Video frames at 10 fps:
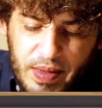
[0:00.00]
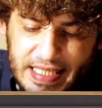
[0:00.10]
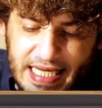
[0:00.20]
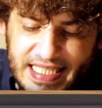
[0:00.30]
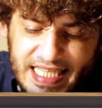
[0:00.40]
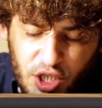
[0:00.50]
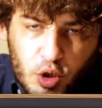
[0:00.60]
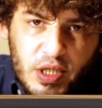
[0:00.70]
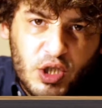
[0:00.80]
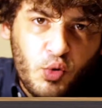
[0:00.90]
but this
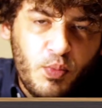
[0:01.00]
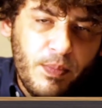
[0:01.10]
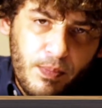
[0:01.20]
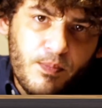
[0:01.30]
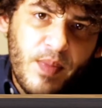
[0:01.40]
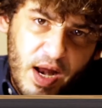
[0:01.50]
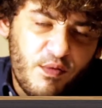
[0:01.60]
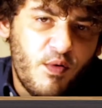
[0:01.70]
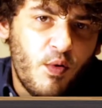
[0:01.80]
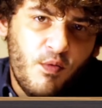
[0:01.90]
should be
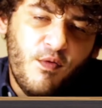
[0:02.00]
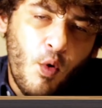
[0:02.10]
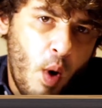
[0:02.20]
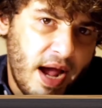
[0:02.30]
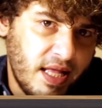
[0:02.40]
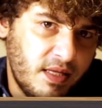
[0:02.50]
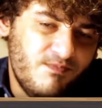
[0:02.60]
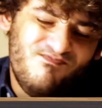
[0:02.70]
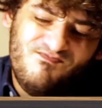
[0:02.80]
better for white.